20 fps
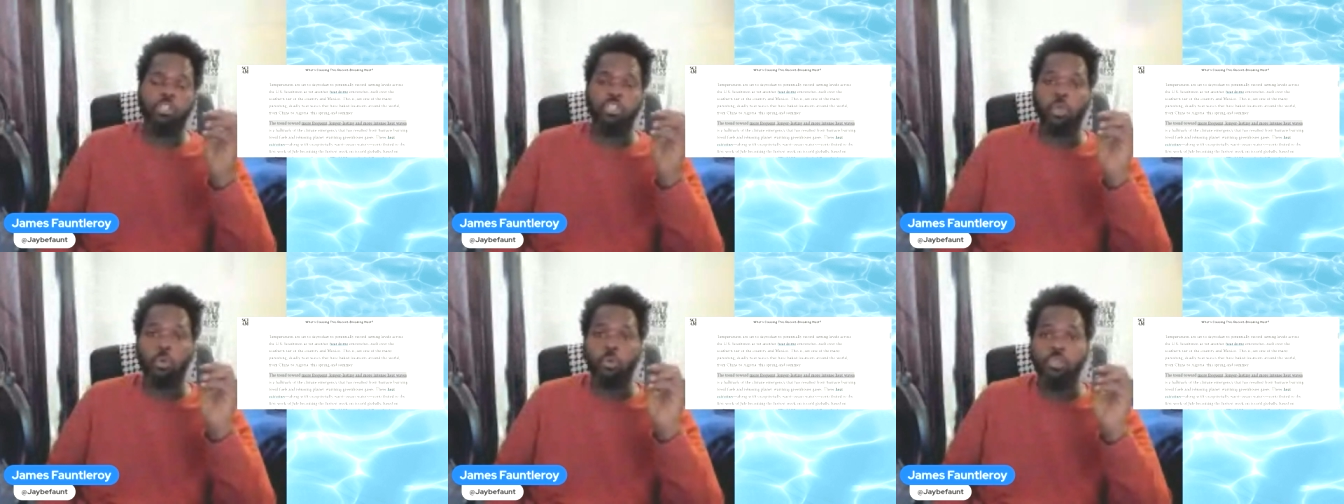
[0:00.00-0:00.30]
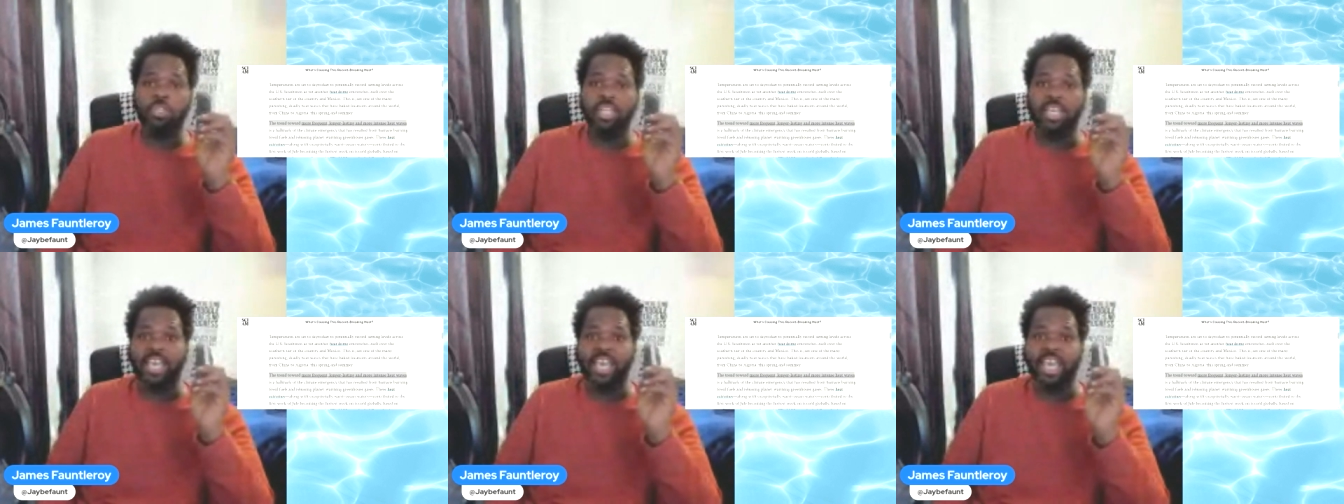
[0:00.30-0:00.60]

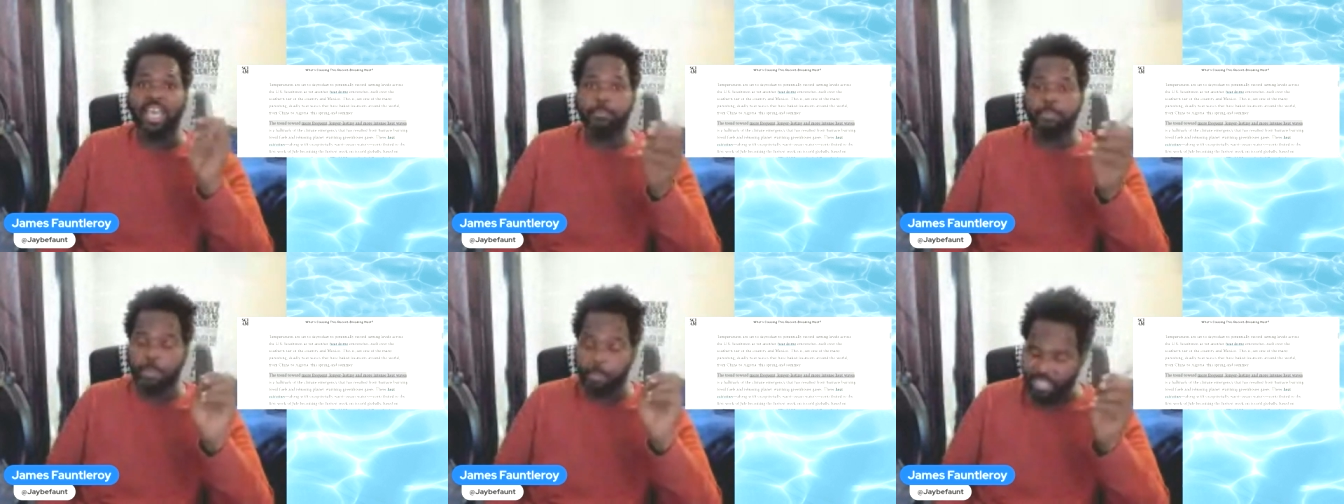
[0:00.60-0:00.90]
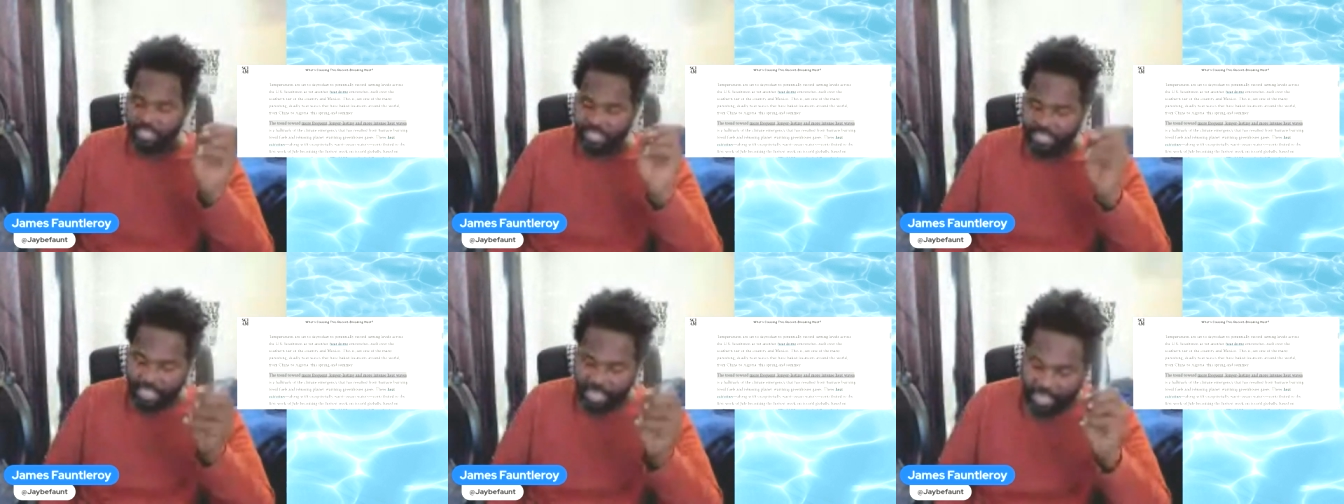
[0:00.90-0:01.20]
So the
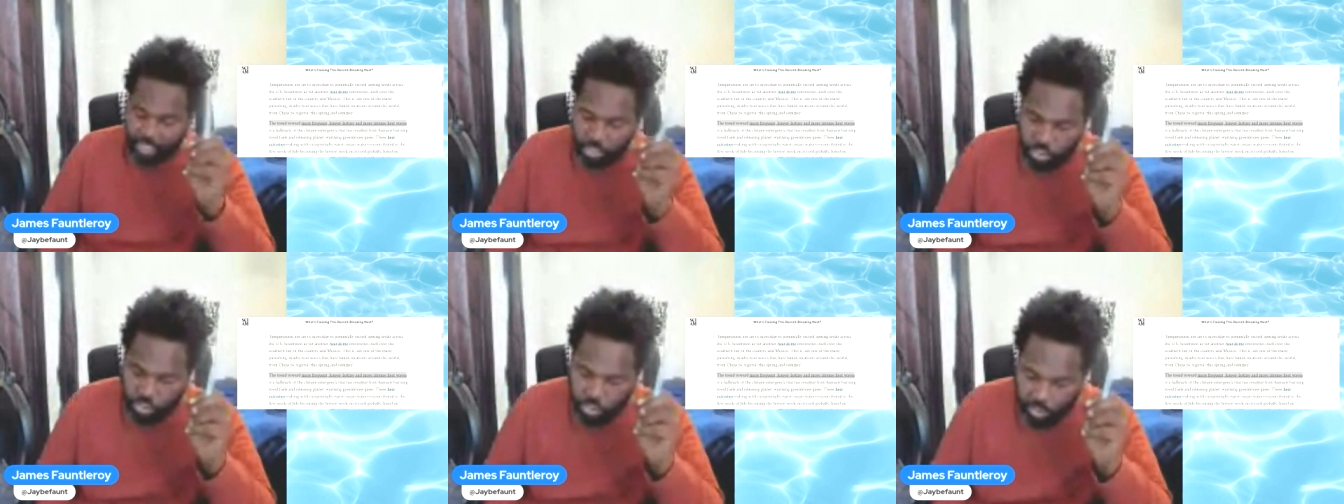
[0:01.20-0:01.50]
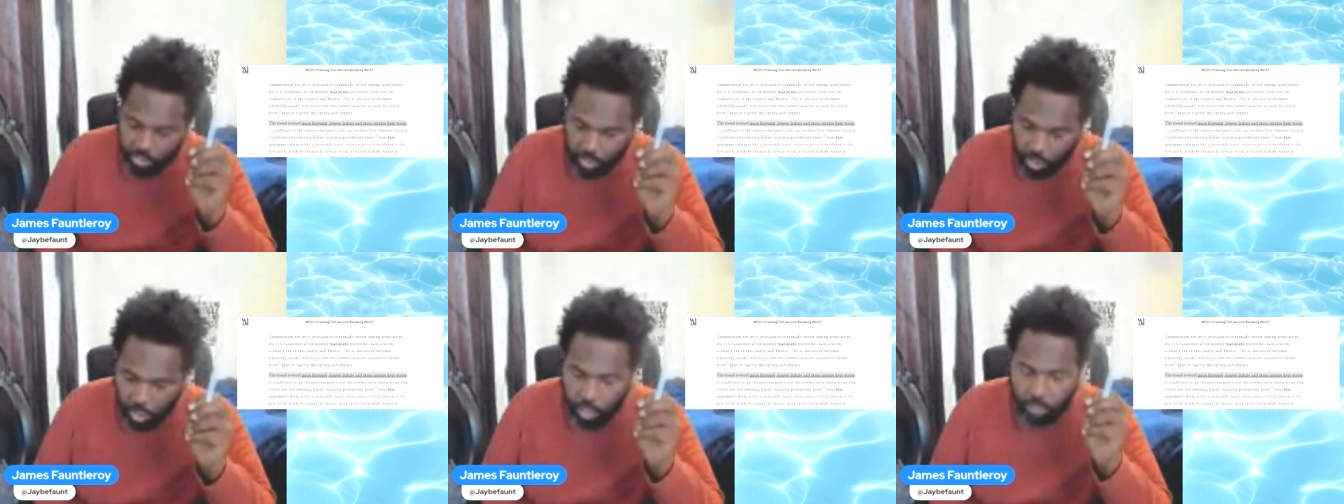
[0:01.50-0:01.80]

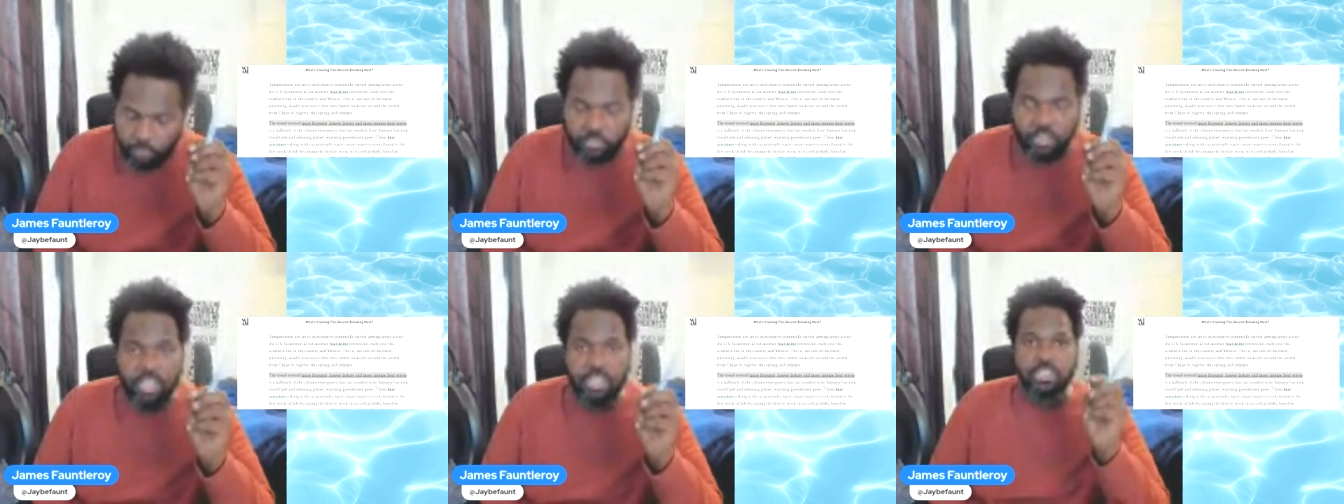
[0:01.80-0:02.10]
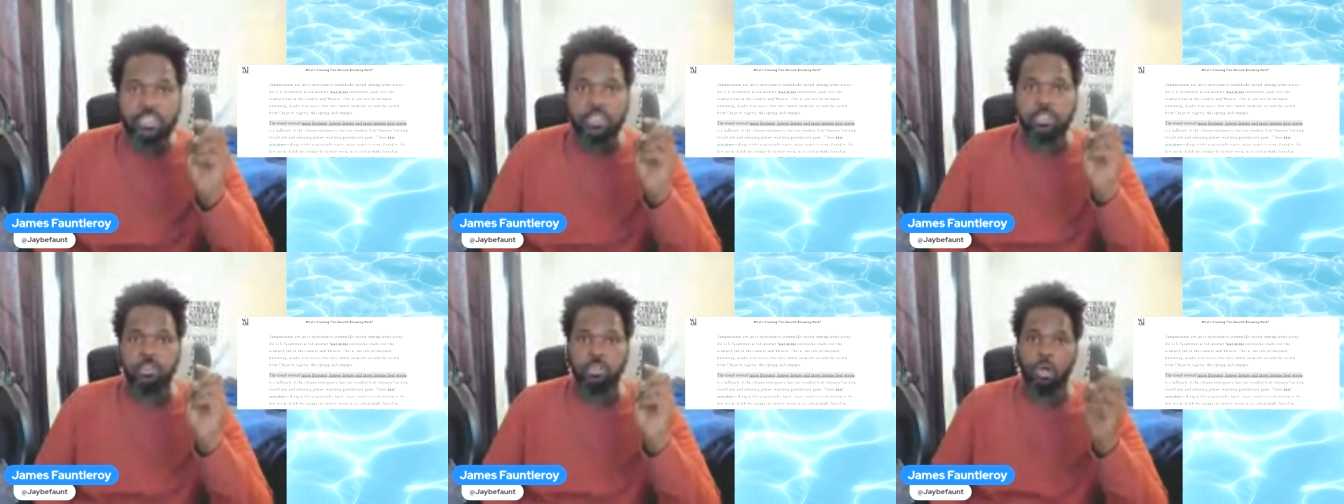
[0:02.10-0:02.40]
implementation of
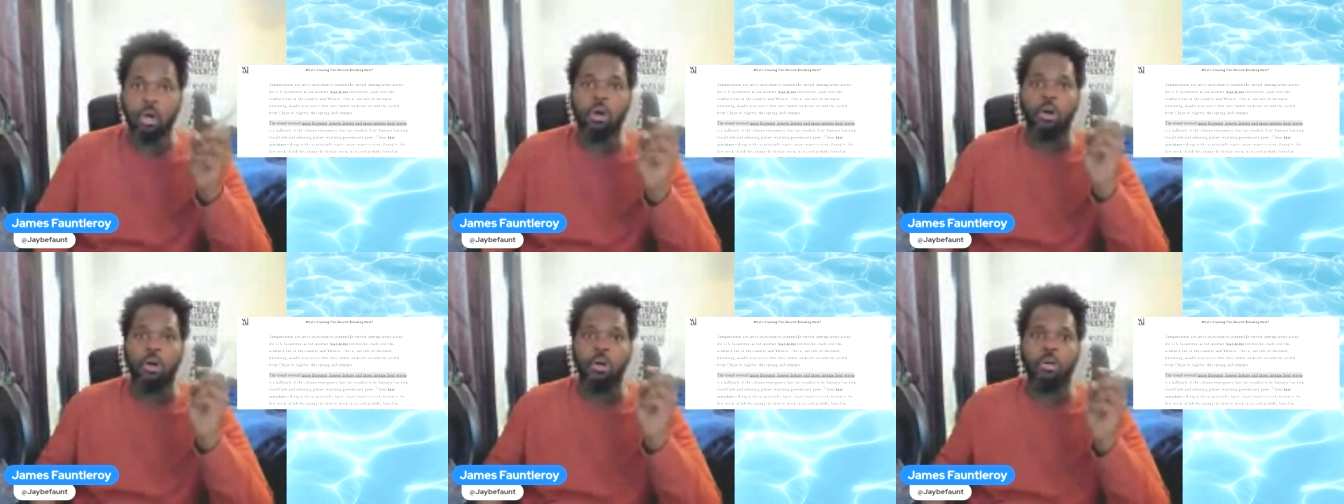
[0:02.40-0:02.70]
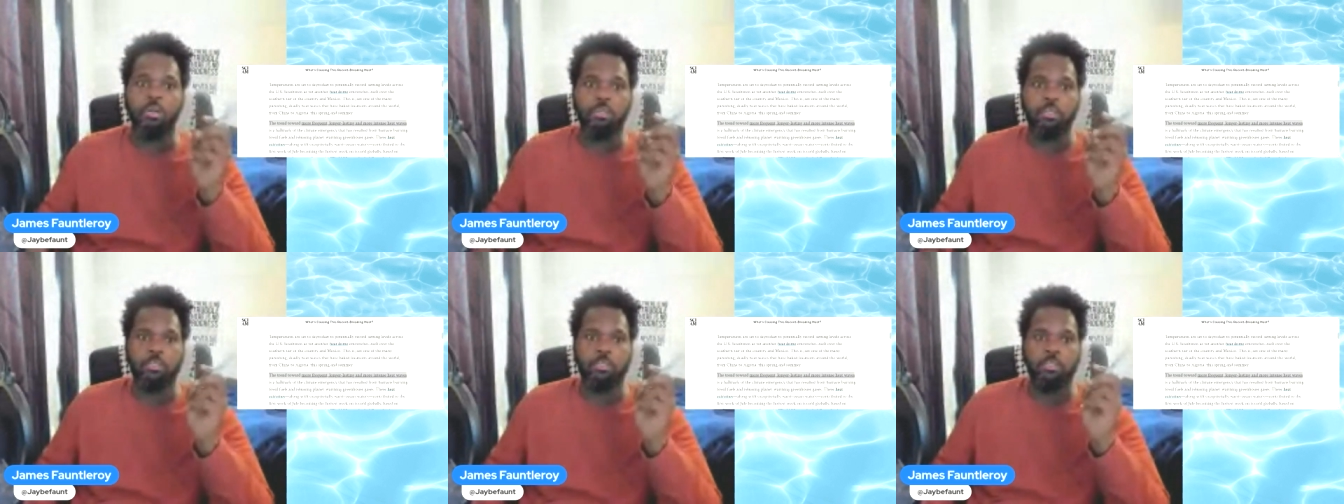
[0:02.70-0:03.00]
this
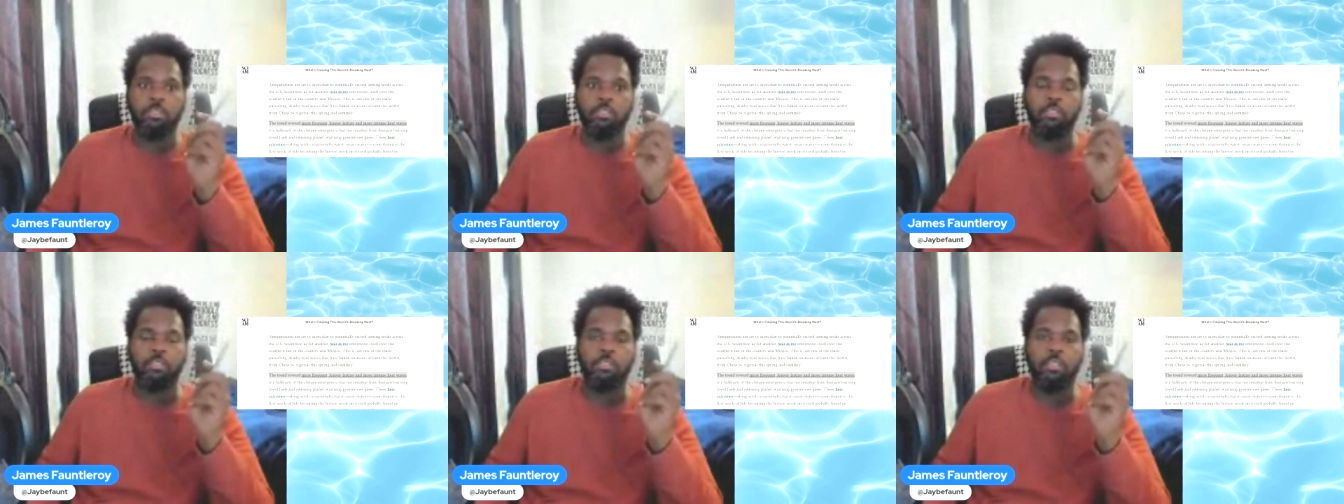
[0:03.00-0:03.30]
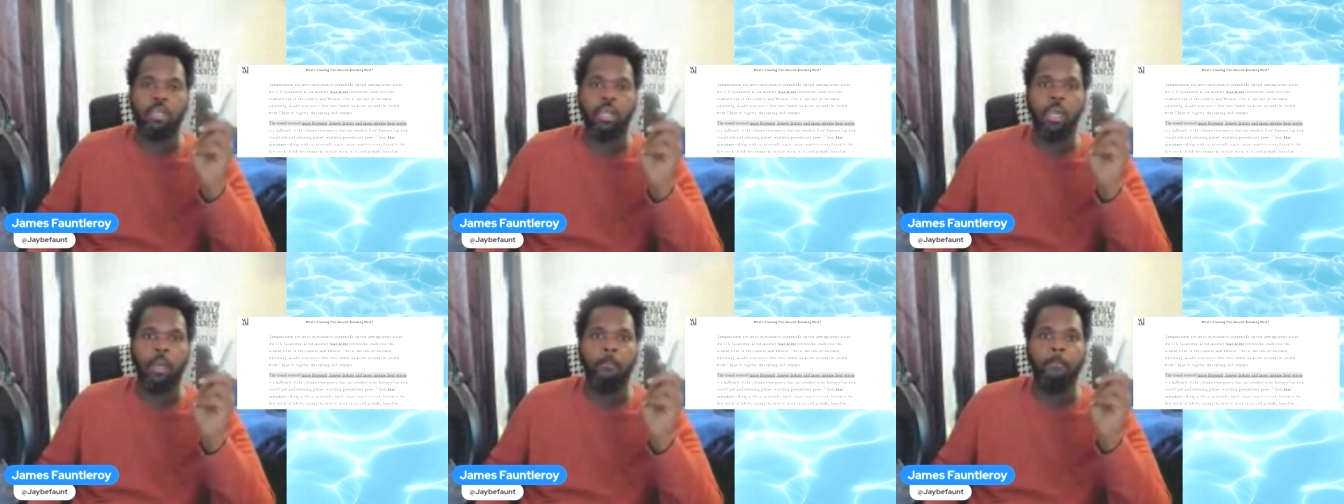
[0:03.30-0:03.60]
law
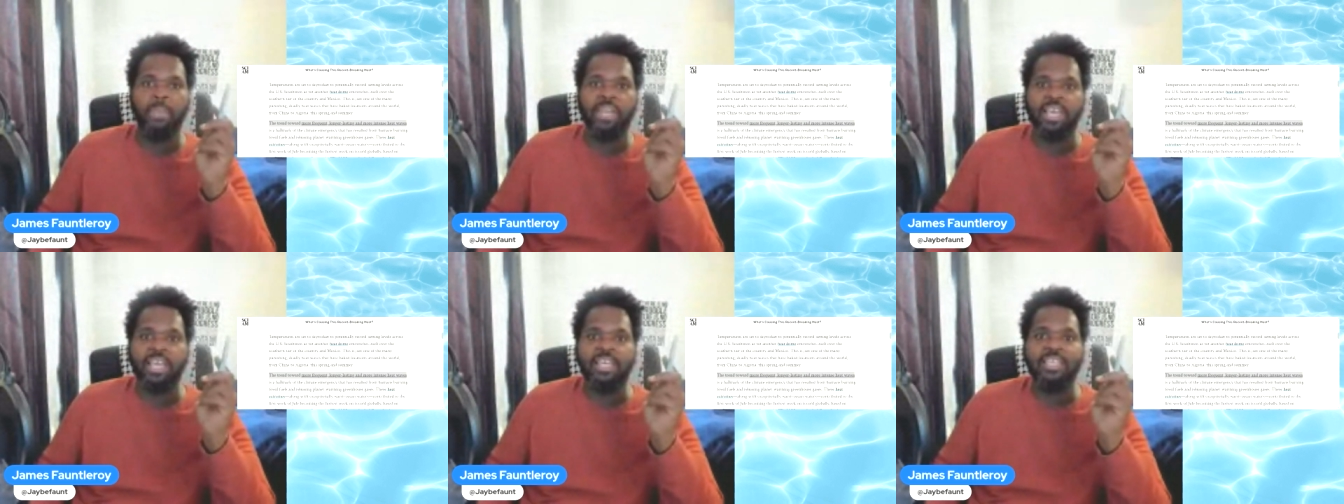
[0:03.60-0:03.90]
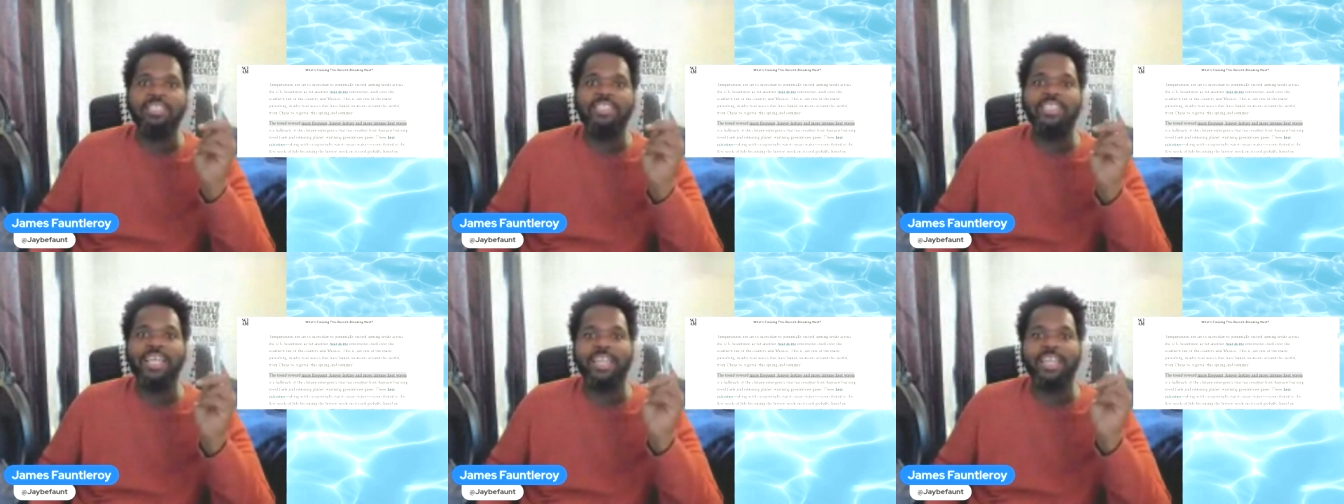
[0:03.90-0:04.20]

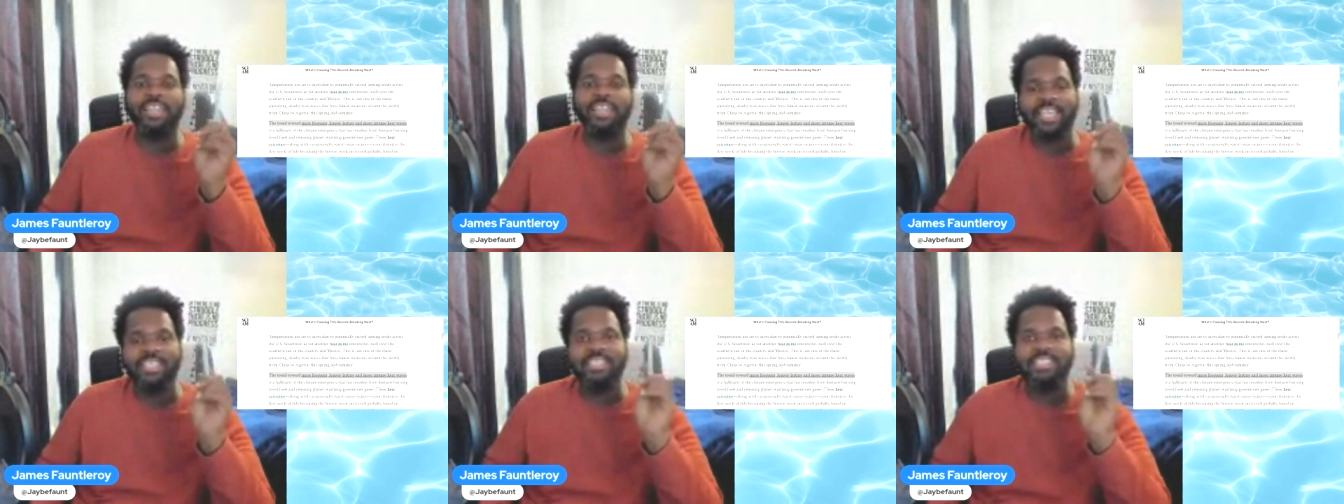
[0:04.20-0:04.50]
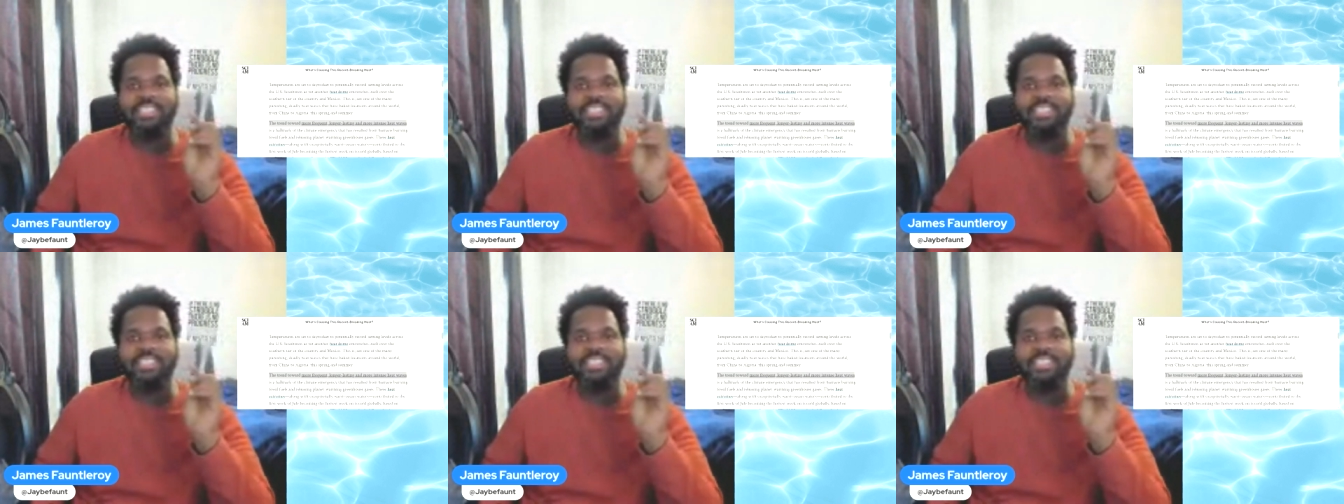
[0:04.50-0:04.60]
means that they